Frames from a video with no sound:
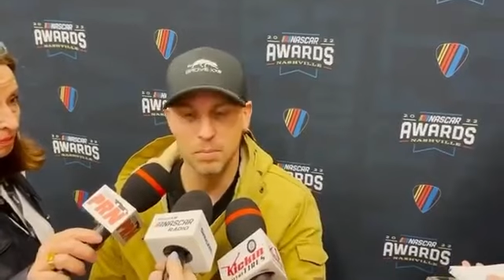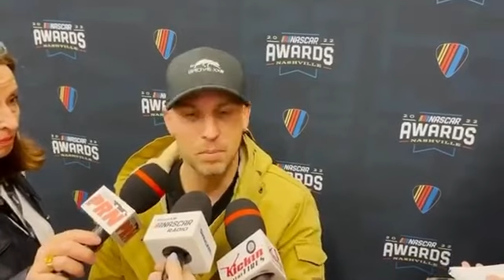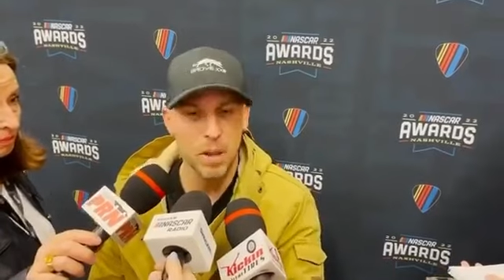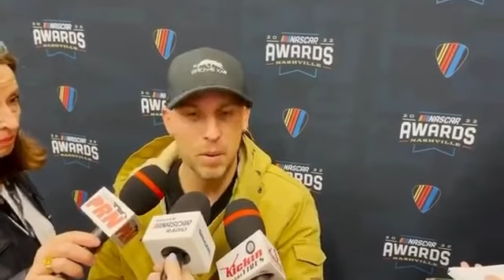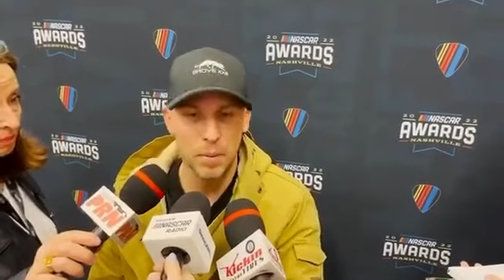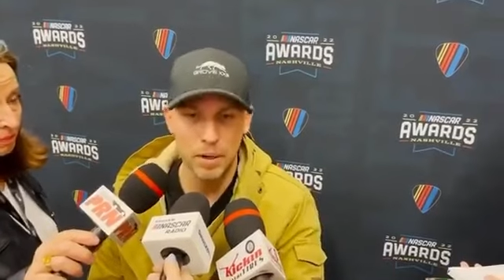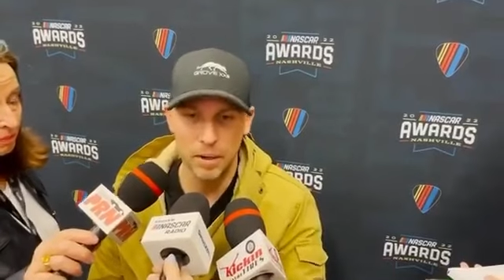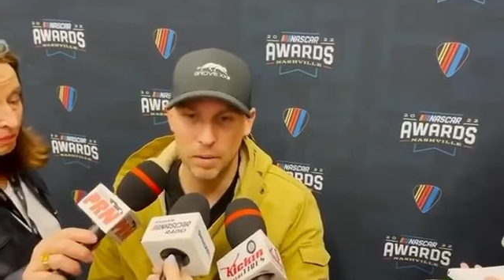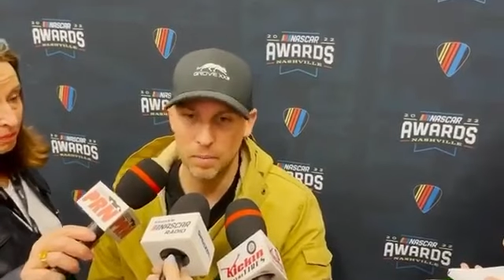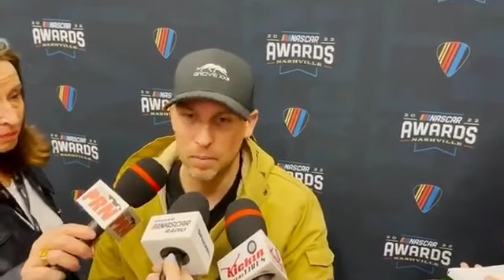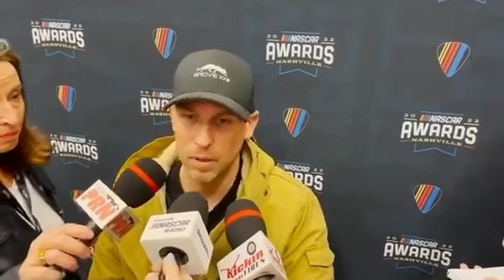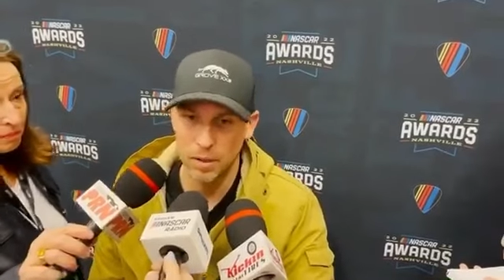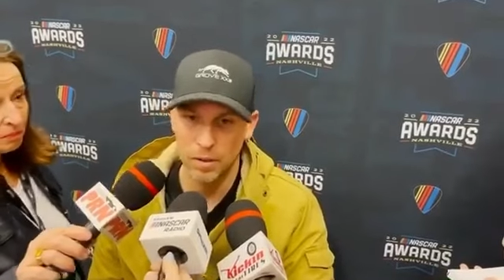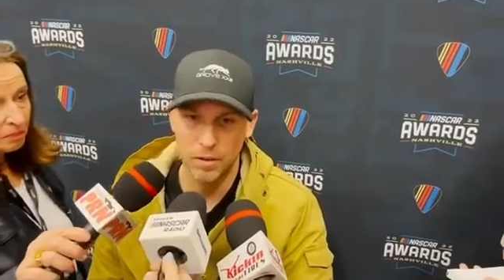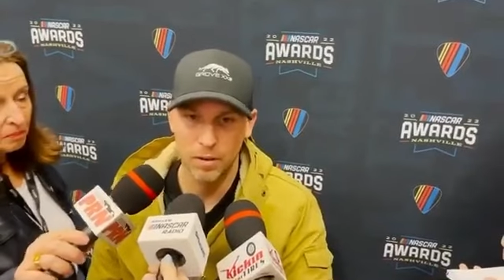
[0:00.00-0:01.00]
maybe a,
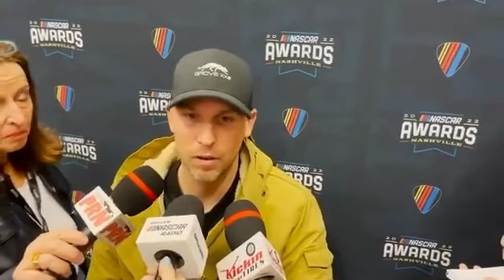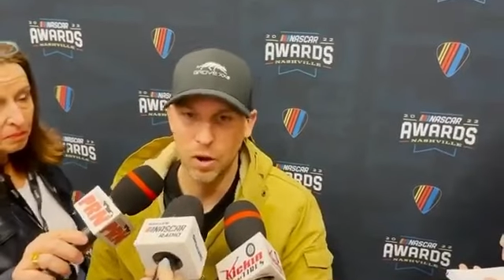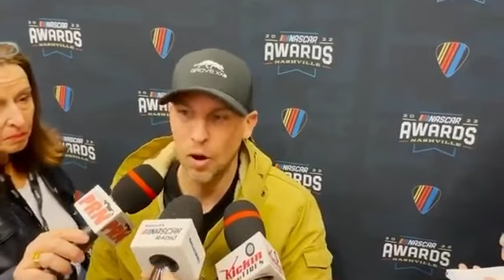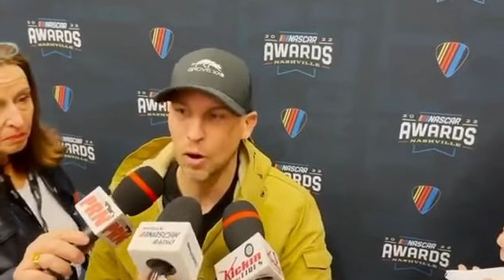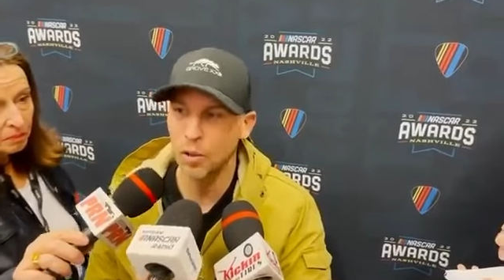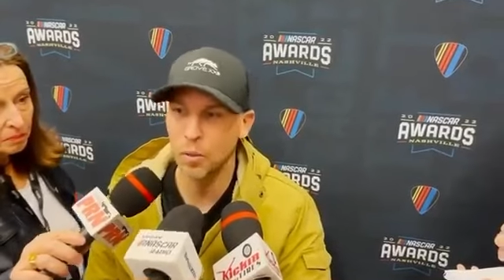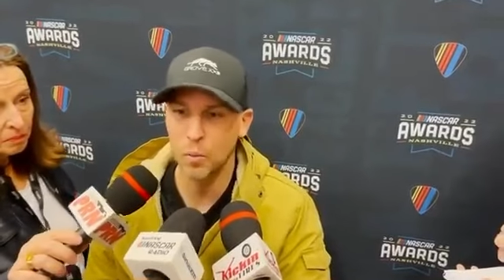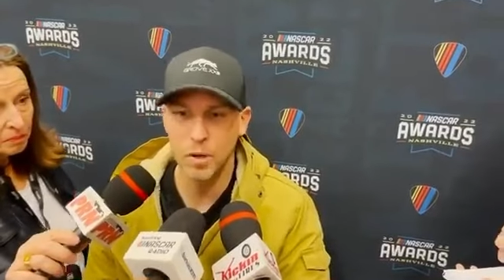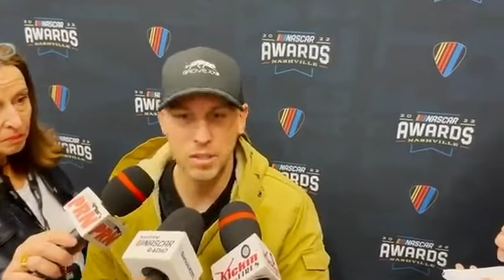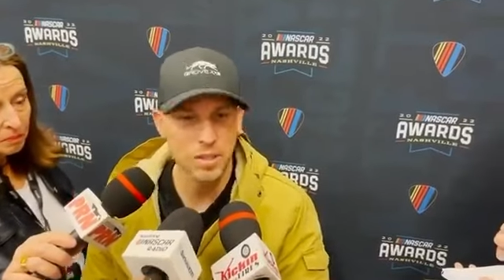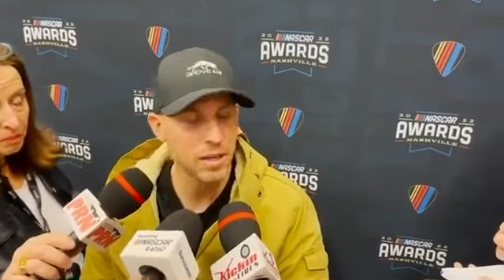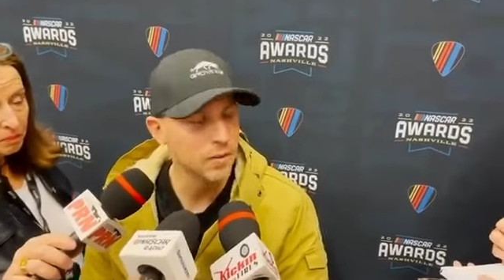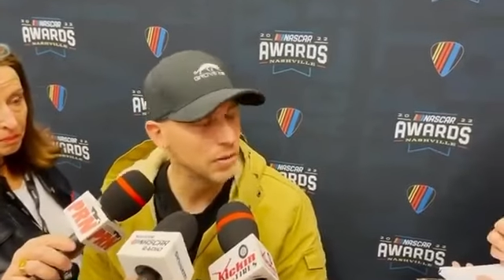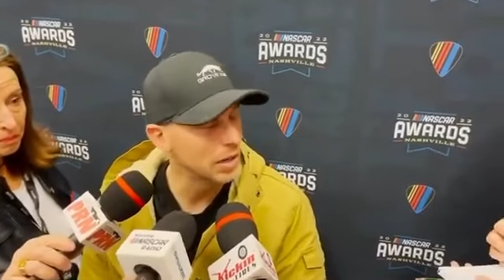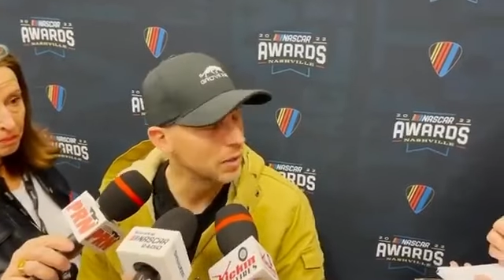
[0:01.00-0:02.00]
a car that
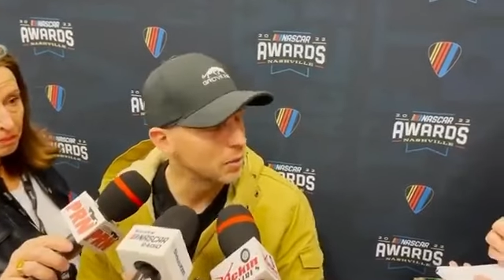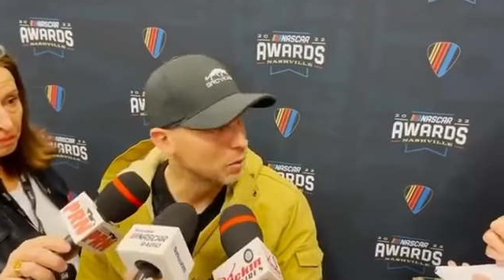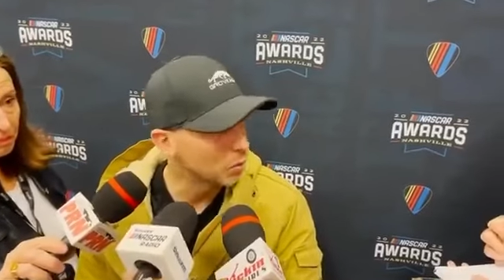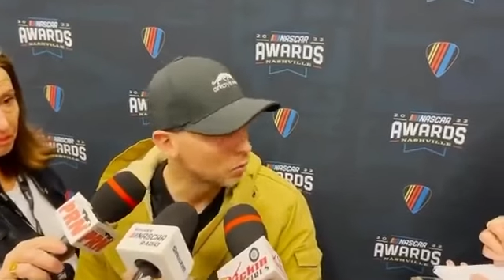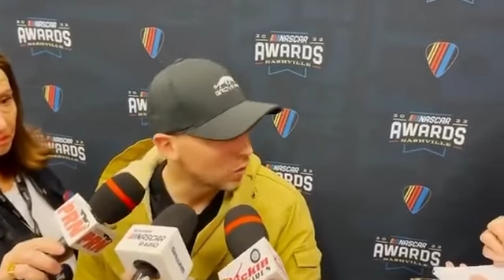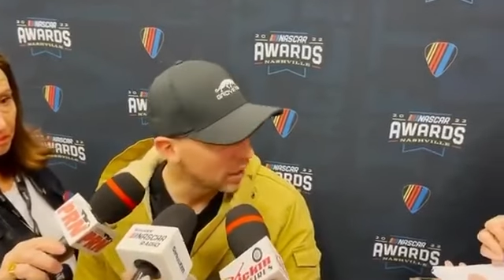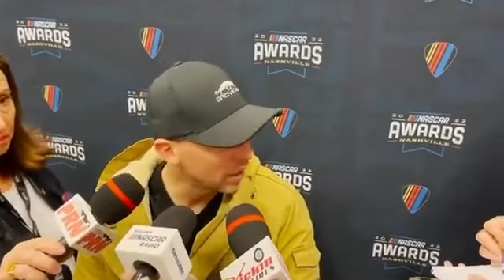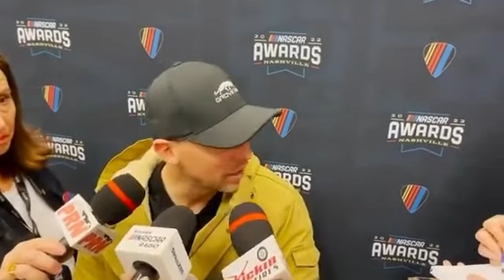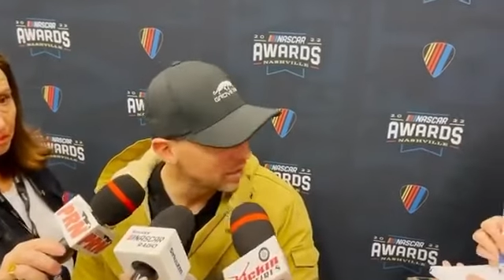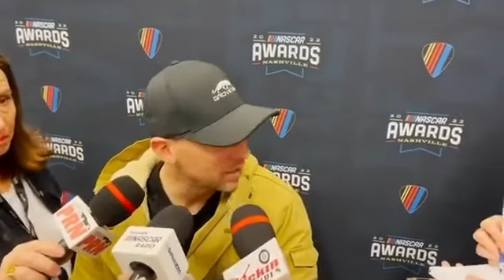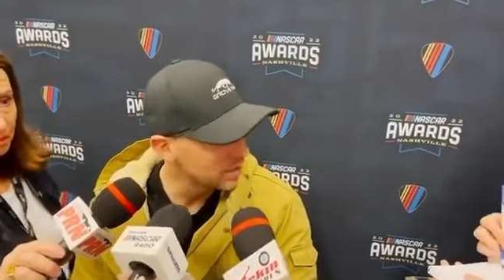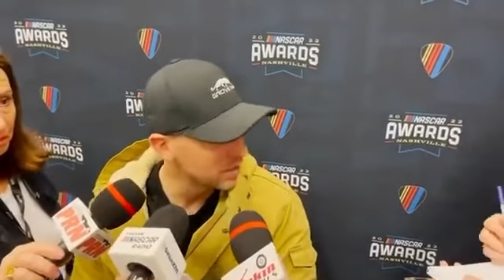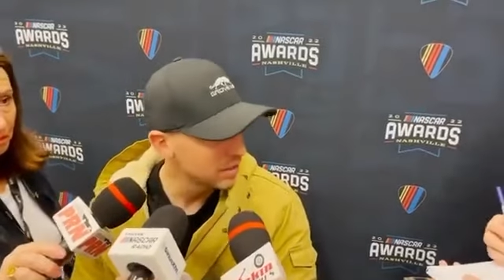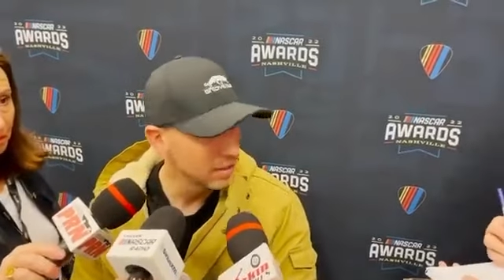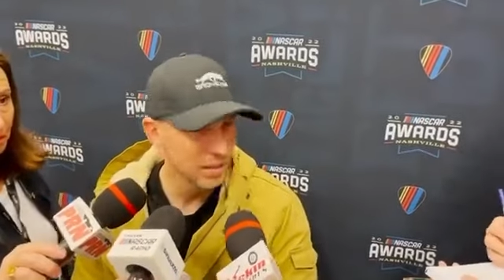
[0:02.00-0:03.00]
wasn't even in the
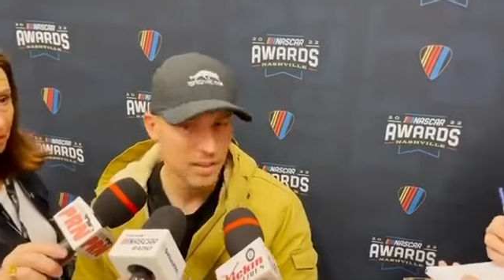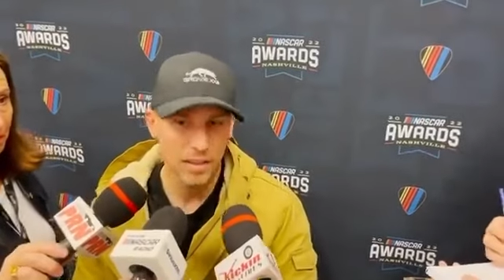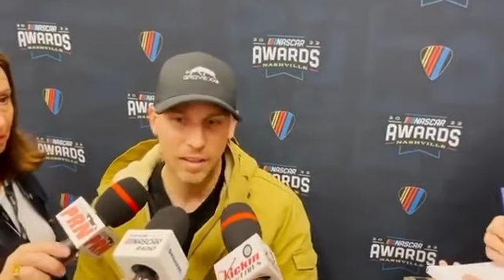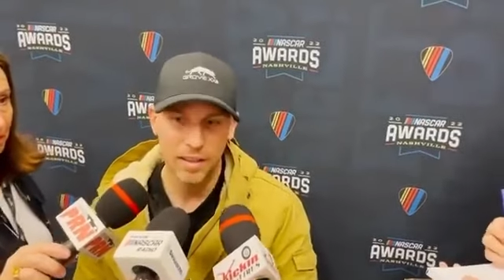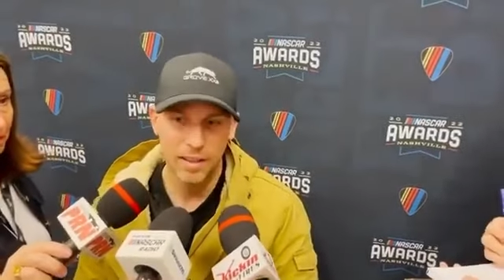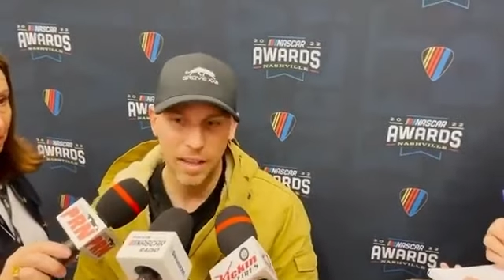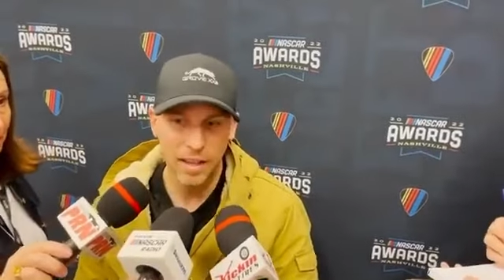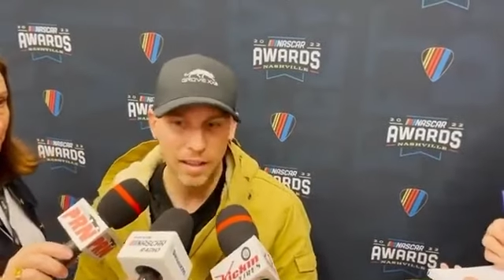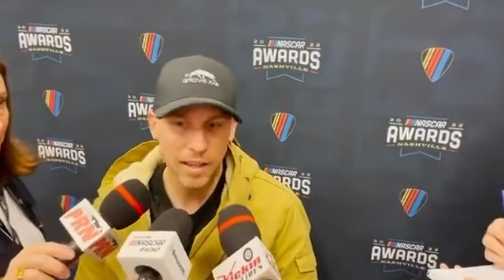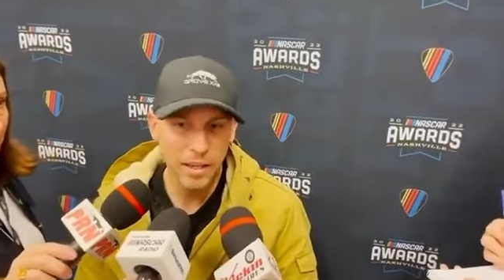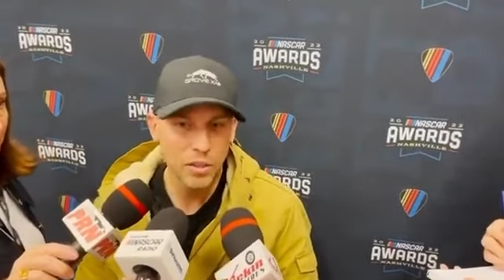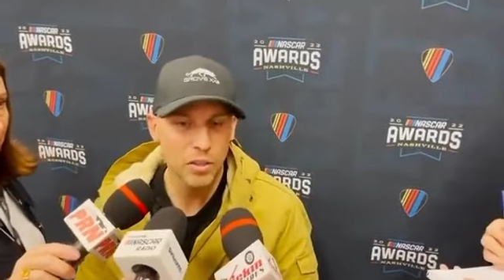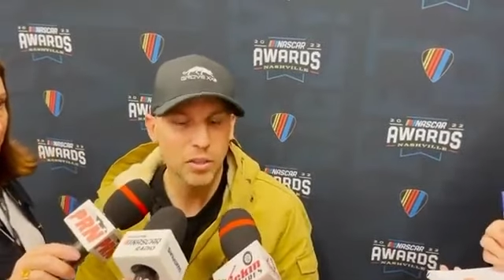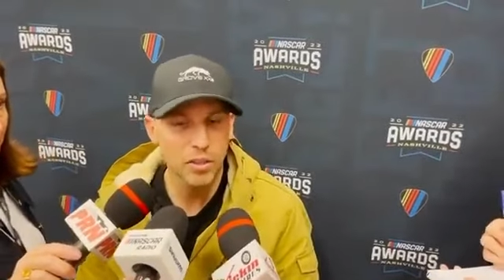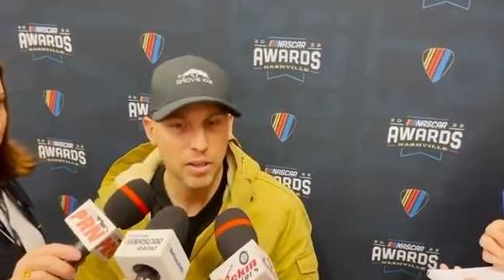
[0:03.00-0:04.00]
race. That,
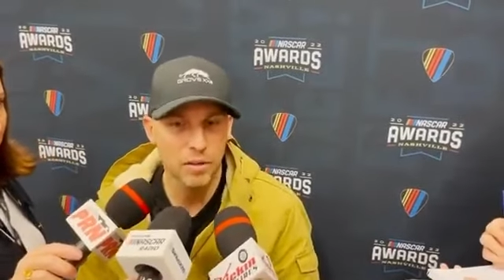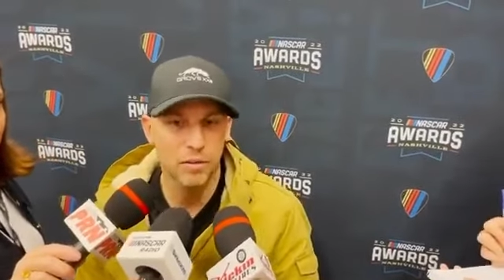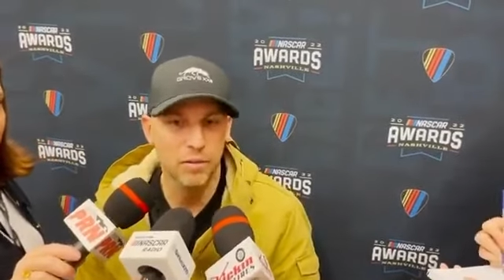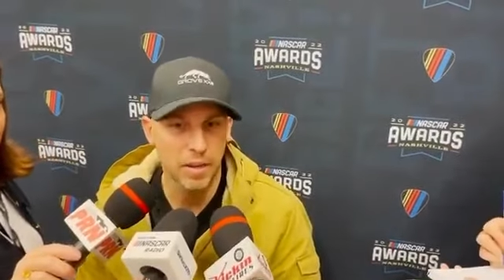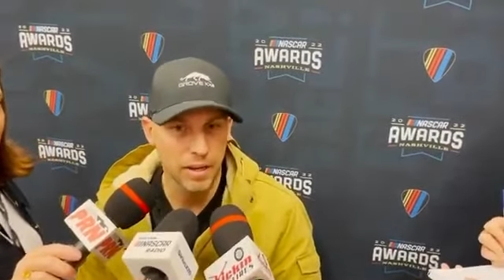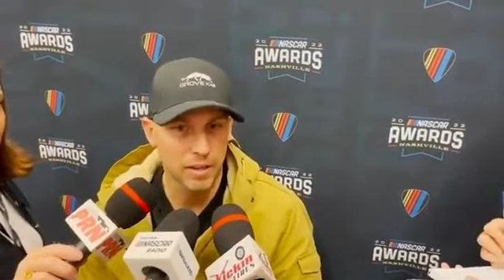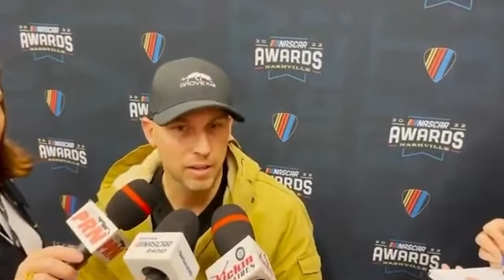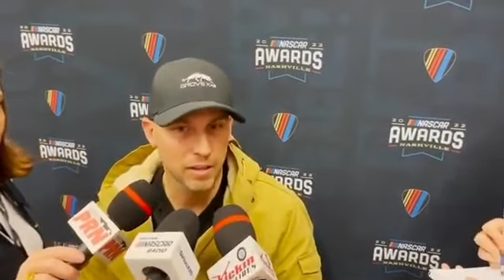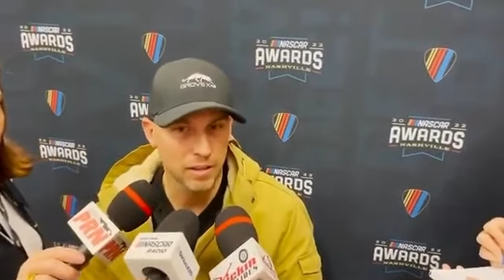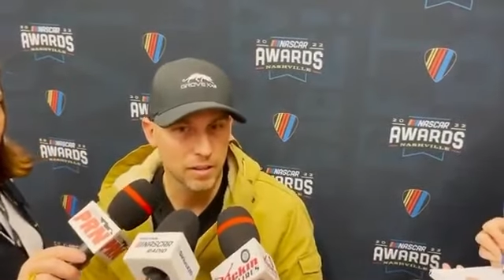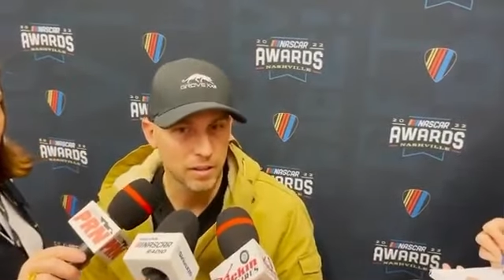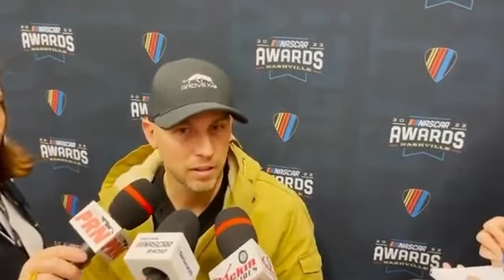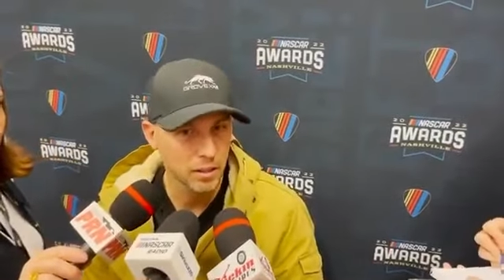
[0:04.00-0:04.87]
that shouldn't affect the, the